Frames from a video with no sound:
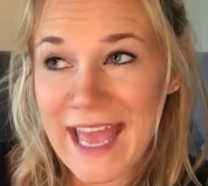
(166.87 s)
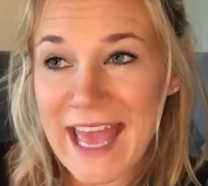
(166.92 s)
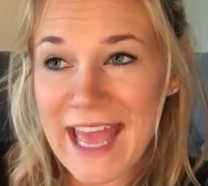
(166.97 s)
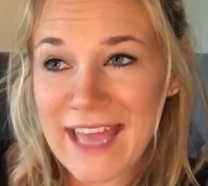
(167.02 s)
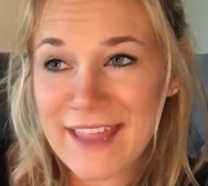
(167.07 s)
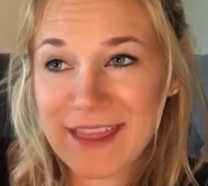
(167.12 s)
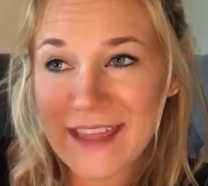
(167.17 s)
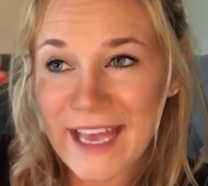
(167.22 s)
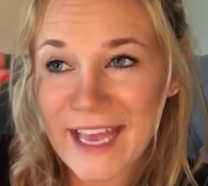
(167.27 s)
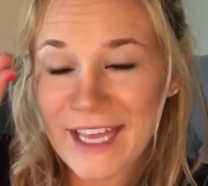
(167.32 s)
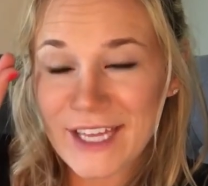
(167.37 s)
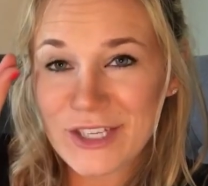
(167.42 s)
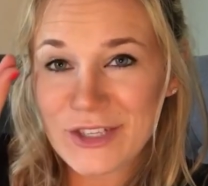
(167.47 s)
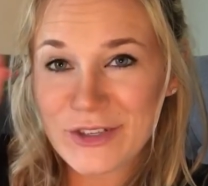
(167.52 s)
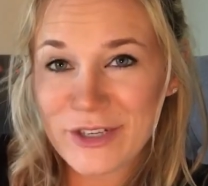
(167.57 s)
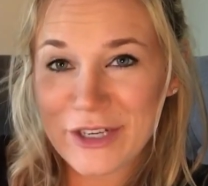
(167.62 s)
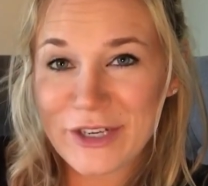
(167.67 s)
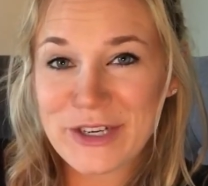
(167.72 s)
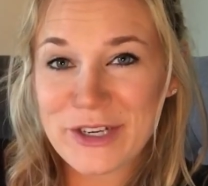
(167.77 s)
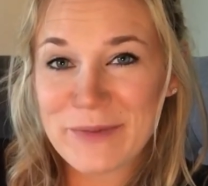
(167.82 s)
And that
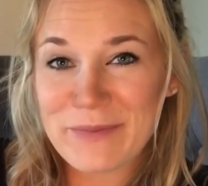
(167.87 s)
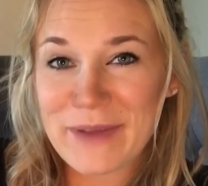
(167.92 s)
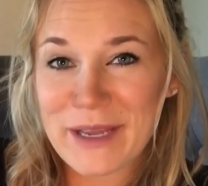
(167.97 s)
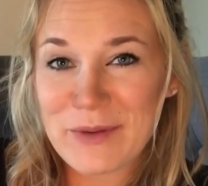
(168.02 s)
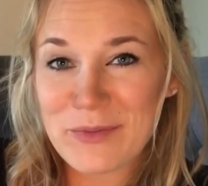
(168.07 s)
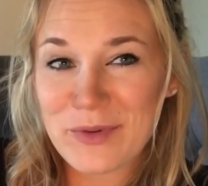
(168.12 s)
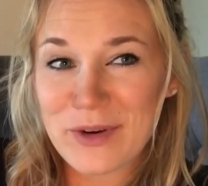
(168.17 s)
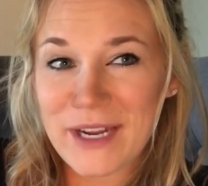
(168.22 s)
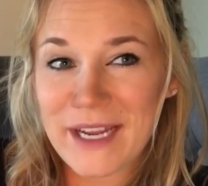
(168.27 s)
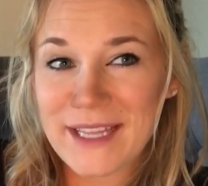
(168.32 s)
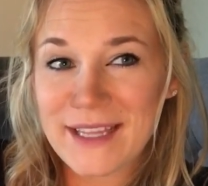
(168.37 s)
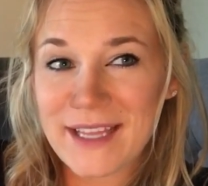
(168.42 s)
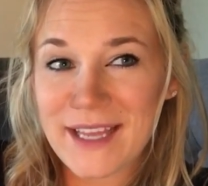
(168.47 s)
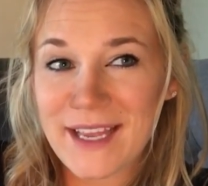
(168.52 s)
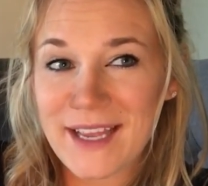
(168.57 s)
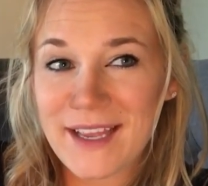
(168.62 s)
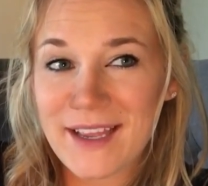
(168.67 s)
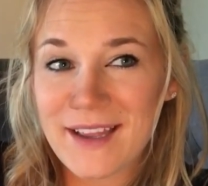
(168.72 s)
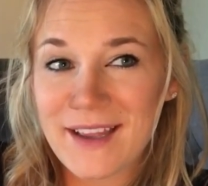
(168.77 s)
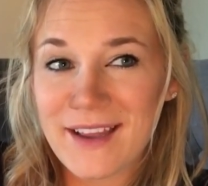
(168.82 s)
triggered in my brain
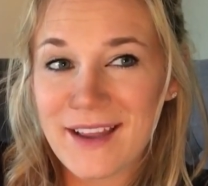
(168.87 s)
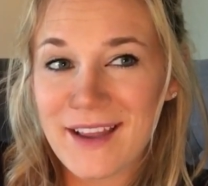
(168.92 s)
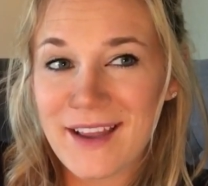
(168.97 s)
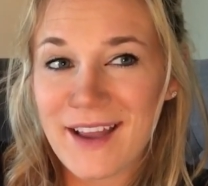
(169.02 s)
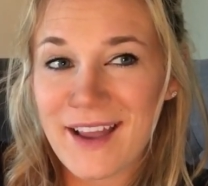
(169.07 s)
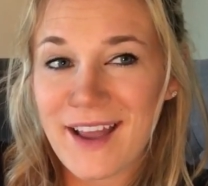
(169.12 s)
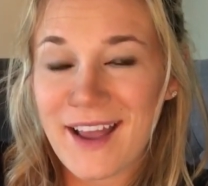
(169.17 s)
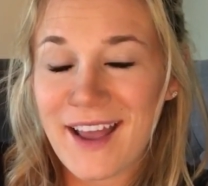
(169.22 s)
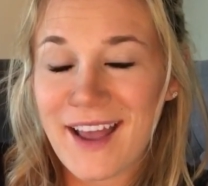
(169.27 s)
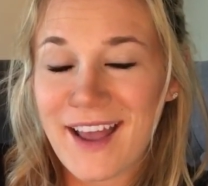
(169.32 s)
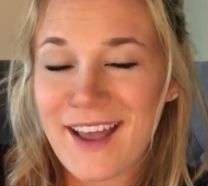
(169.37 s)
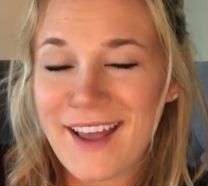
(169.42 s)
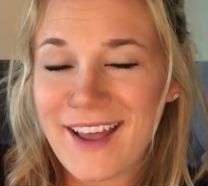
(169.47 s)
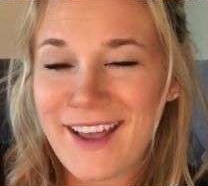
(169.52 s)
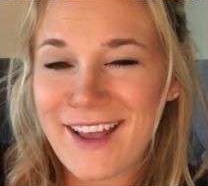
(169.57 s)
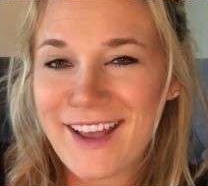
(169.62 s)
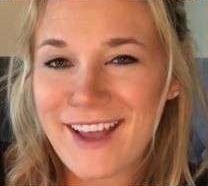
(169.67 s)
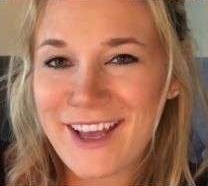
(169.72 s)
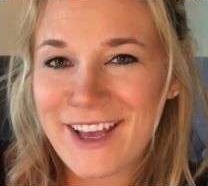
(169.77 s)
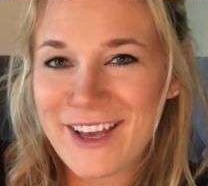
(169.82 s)
like, oh,
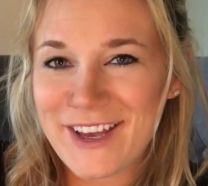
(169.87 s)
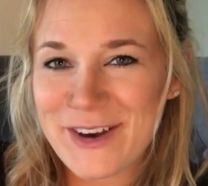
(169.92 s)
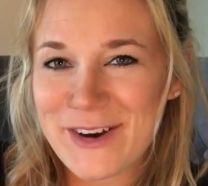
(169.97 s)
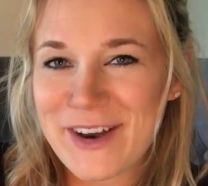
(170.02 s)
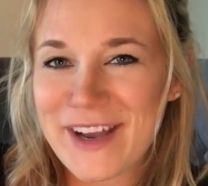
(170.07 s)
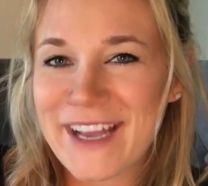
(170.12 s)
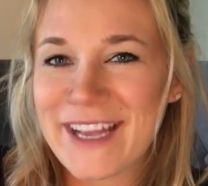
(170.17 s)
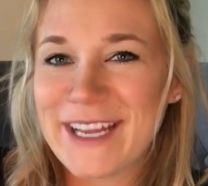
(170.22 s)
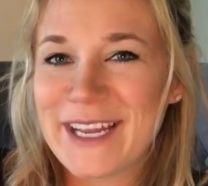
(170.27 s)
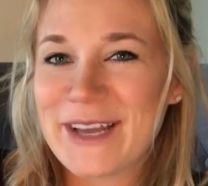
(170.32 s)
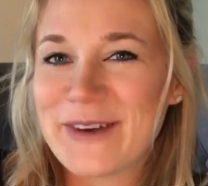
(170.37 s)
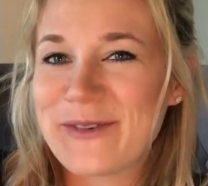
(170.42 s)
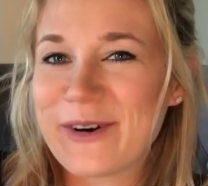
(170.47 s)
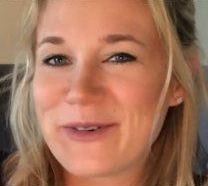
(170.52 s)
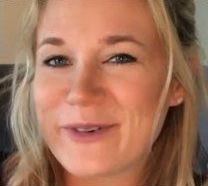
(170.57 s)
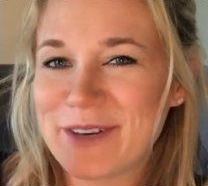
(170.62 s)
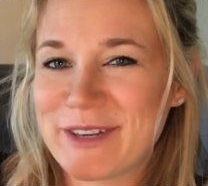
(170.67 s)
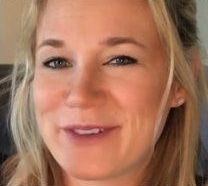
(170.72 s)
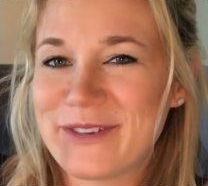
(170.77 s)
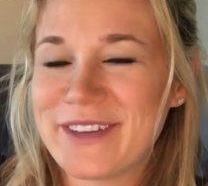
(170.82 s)
I know what
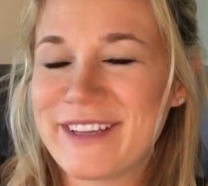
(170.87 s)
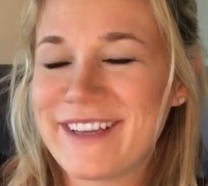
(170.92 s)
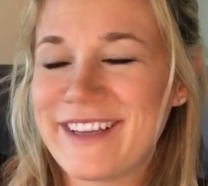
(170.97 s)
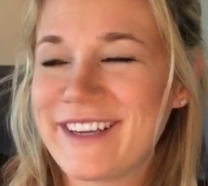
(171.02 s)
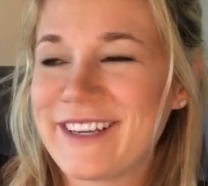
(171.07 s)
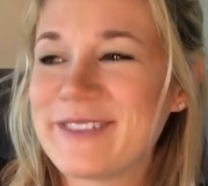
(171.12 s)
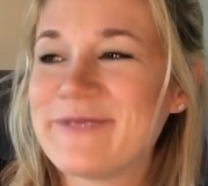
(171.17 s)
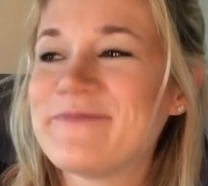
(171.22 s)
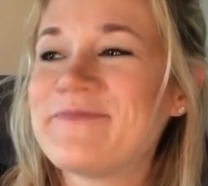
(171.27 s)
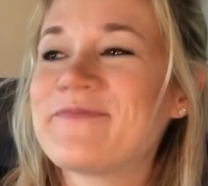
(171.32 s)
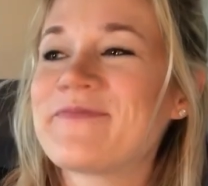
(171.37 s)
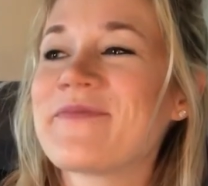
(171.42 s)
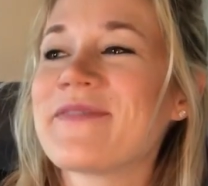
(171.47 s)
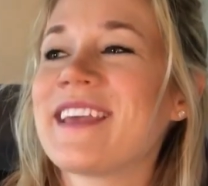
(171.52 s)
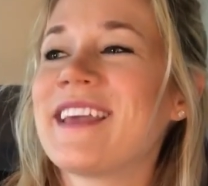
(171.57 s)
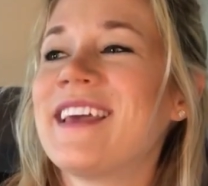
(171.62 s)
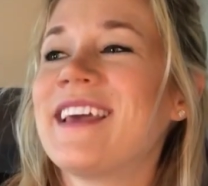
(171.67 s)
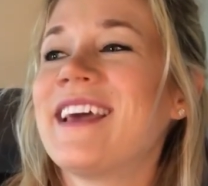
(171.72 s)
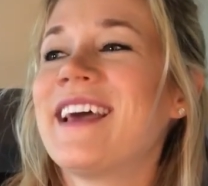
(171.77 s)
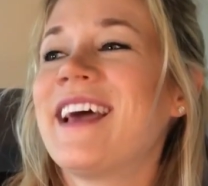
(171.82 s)
we're doing here.
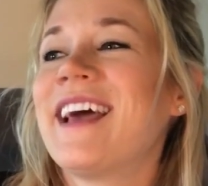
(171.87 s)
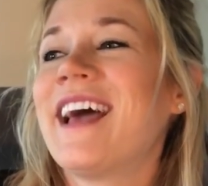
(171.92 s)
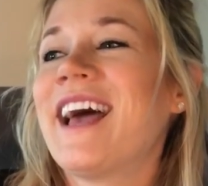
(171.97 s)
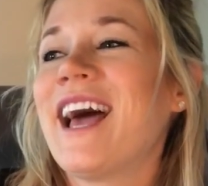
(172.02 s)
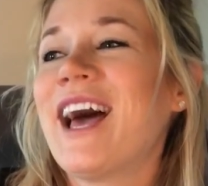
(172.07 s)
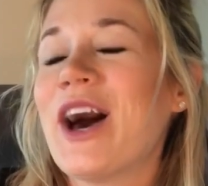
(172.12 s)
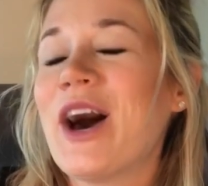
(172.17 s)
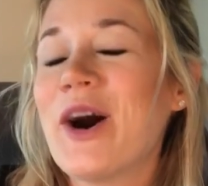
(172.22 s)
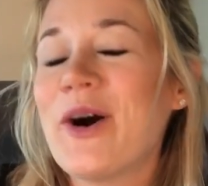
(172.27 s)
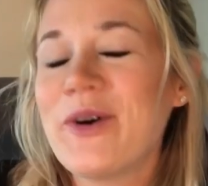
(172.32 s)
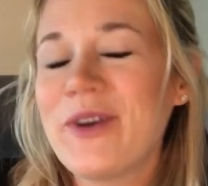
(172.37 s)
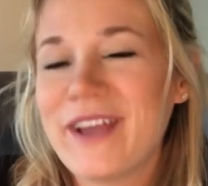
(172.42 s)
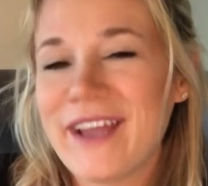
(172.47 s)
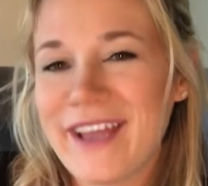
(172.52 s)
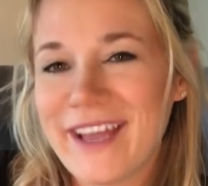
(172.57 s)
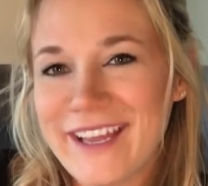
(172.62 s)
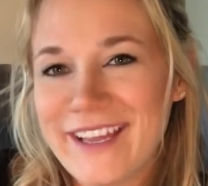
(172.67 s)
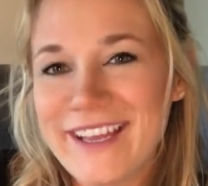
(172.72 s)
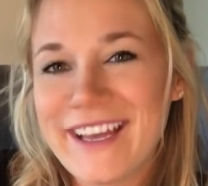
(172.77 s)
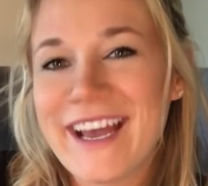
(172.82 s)

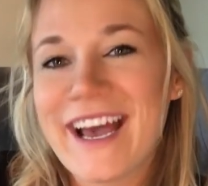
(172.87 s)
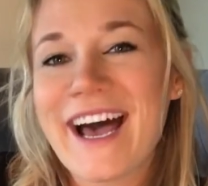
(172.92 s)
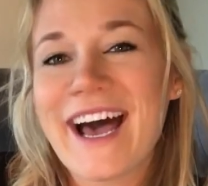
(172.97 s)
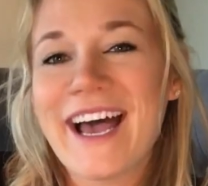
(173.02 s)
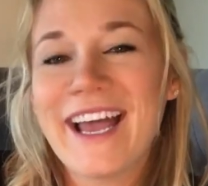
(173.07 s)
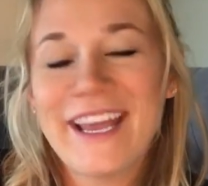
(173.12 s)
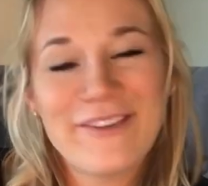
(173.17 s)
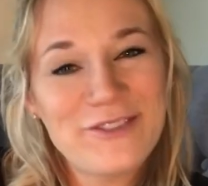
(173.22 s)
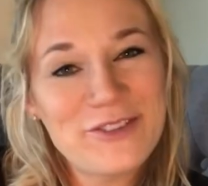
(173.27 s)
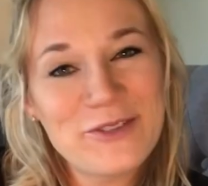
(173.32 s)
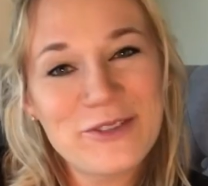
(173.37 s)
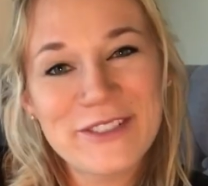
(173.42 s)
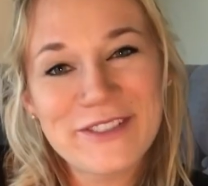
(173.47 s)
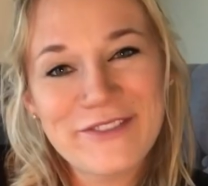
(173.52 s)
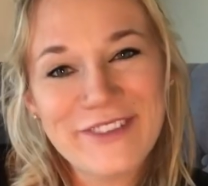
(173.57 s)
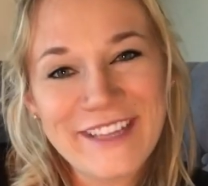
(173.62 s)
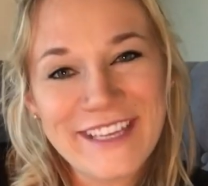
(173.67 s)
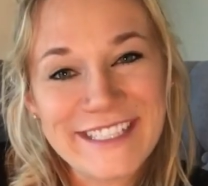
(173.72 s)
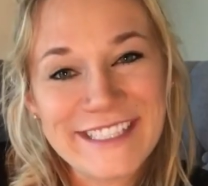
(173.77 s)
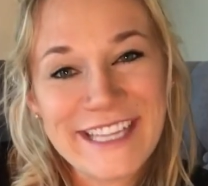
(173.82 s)
Okay, I have tools
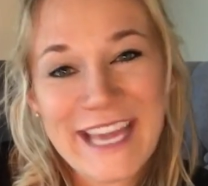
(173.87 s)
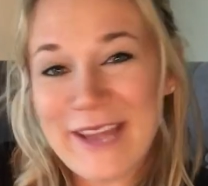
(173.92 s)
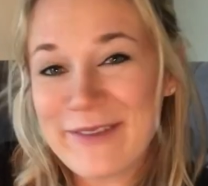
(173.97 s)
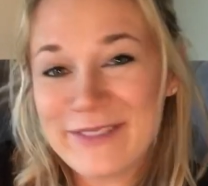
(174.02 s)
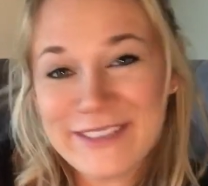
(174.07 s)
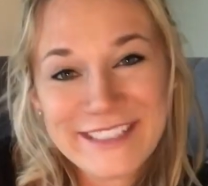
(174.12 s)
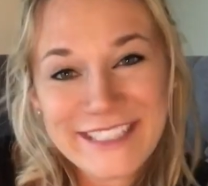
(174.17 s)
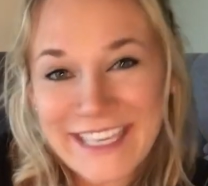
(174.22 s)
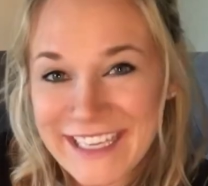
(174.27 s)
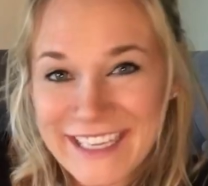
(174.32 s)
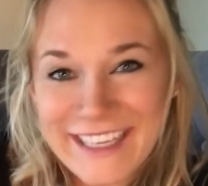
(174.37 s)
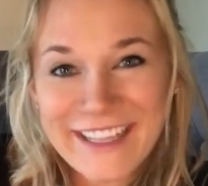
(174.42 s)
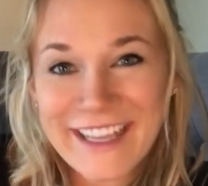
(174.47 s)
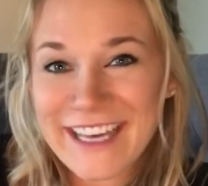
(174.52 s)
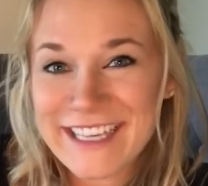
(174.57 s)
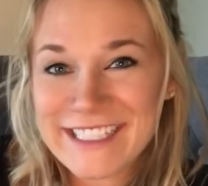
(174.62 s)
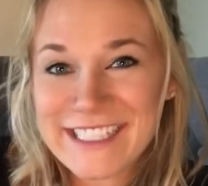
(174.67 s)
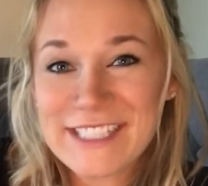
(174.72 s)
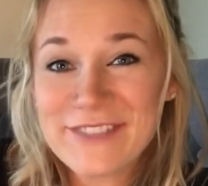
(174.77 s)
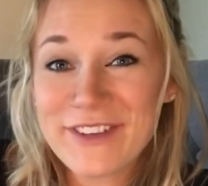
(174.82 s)
for this. I've been taking
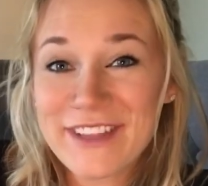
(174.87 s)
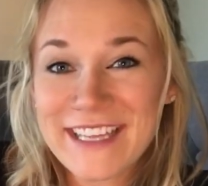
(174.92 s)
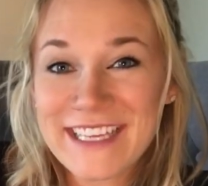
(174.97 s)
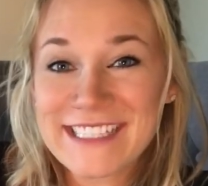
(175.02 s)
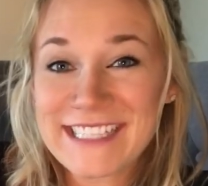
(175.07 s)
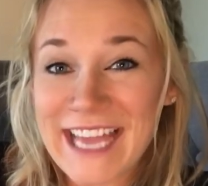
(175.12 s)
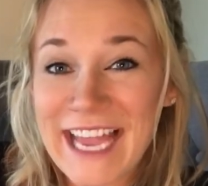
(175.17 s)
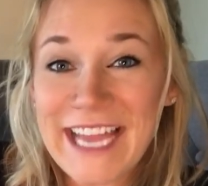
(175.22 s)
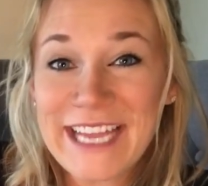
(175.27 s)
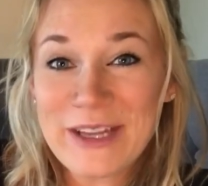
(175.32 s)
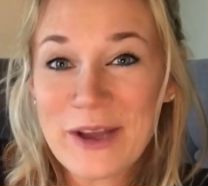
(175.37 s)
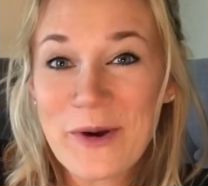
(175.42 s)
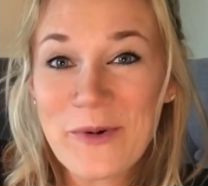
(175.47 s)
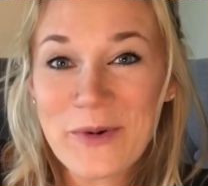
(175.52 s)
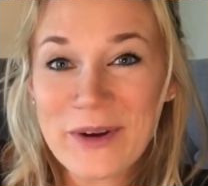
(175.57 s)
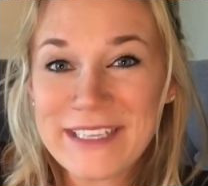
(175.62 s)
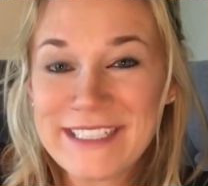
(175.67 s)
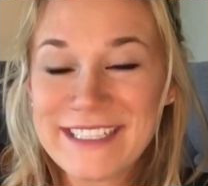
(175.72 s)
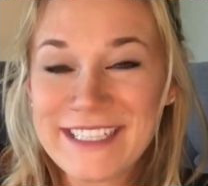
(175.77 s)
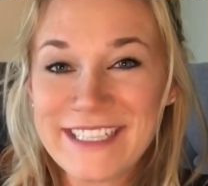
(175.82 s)
classes for this. I know
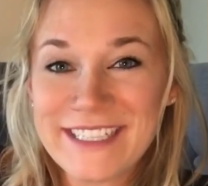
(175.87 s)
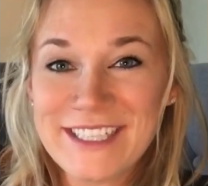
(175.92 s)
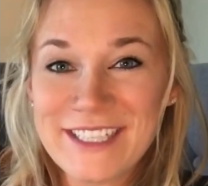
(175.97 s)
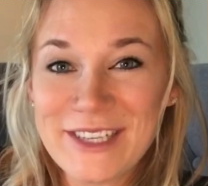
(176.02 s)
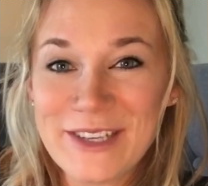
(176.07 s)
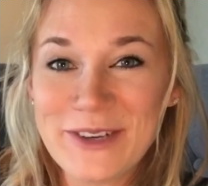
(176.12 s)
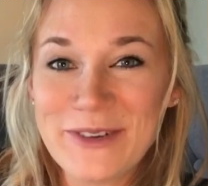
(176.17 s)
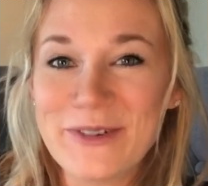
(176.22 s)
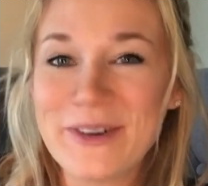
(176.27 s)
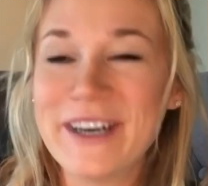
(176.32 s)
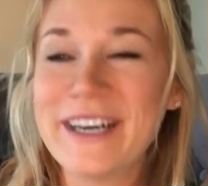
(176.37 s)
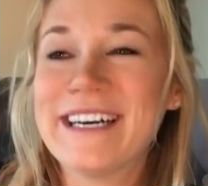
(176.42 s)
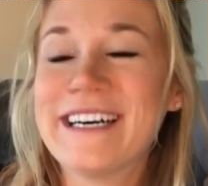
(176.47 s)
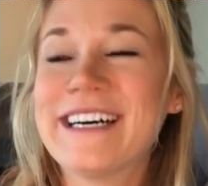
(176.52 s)
what to do.